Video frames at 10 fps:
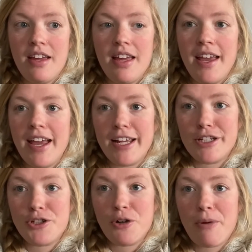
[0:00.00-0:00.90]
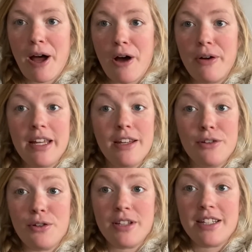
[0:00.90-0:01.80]
And it can show them how eating
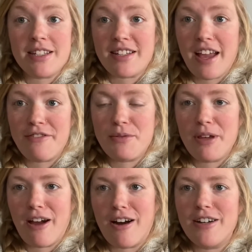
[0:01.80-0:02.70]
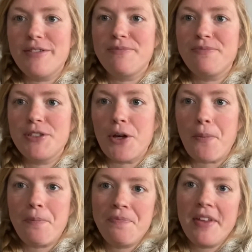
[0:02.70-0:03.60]
locally doesn't have to be hard. So
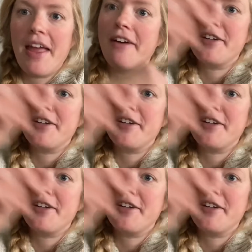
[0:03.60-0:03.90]
have a good